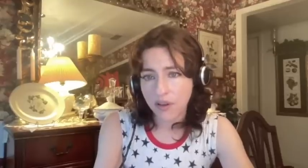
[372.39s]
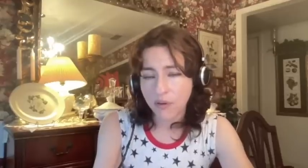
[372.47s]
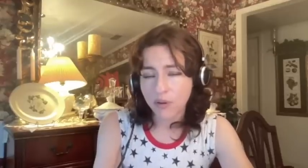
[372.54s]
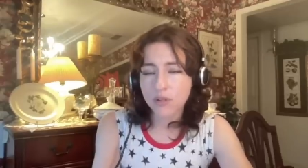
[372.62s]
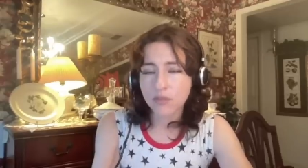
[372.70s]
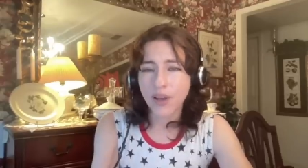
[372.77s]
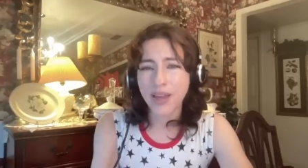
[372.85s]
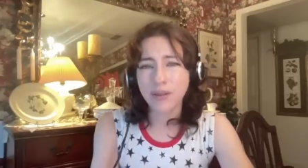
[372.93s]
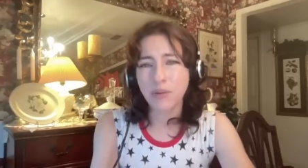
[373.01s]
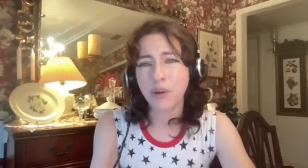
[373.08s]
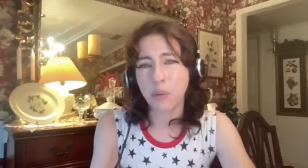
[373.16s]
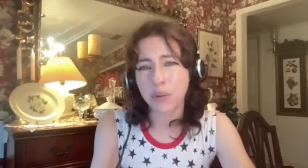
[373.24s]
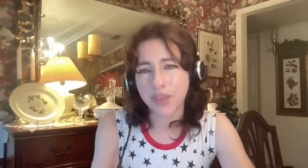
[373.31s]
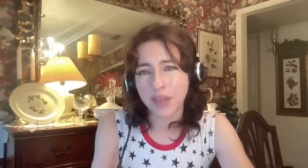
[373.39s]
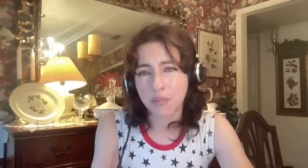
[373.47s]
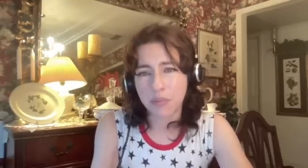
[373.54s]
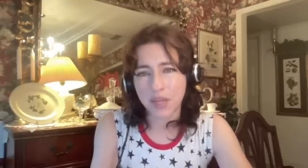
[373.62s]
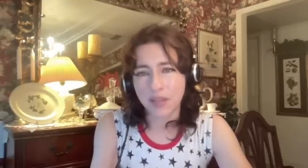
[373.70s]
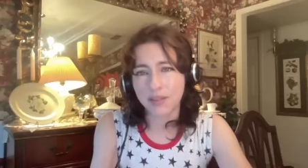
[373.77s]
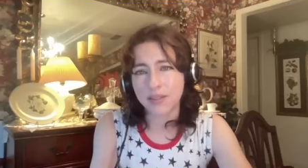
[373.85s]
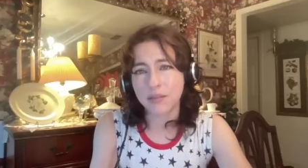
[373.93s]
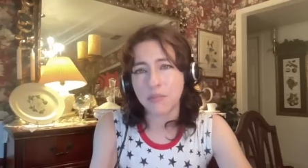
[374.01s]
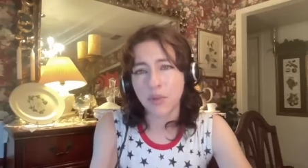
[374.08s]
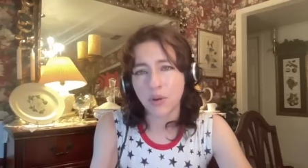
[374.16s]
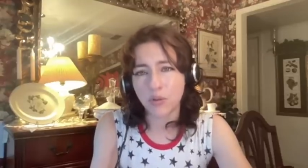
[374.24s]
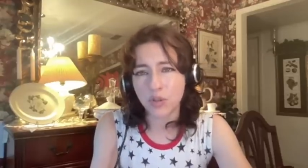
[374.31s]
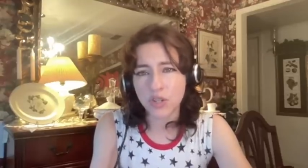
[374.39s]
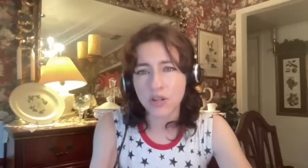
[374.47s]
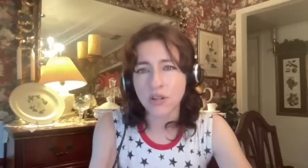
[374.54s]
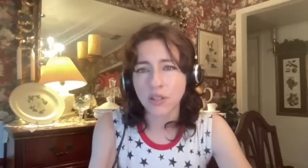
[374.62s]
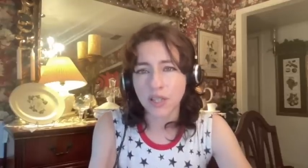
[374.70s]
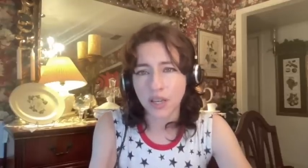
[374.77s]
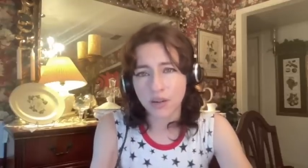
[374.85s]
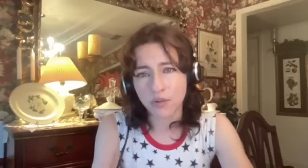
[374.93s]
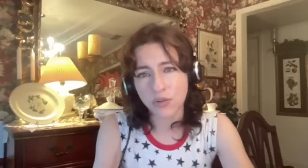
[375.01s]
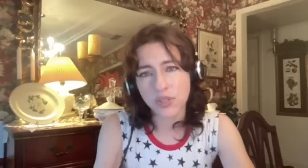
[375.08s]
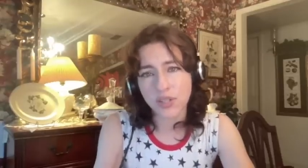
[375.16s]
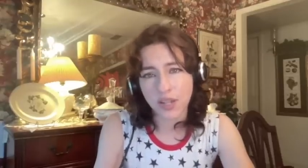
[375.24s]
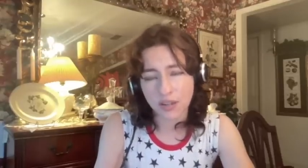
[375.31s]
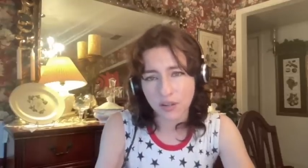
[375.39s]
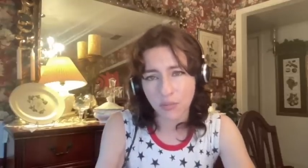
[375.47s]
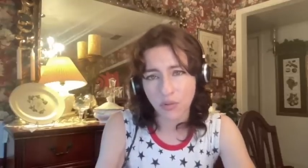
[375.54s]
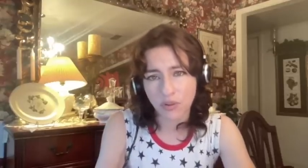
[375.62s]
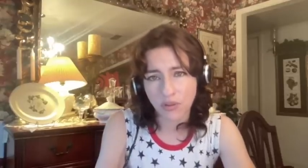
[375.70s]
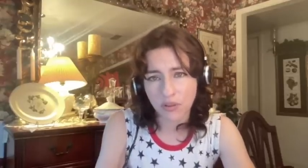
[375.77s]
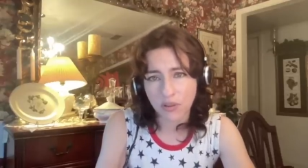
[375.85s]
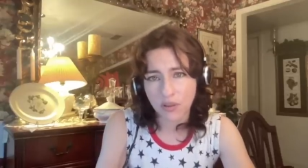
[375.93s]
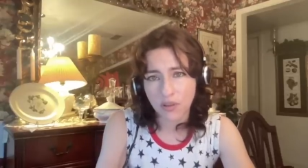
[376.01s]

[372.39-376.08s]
First of all, I don't know what that means. Emotionally understandable.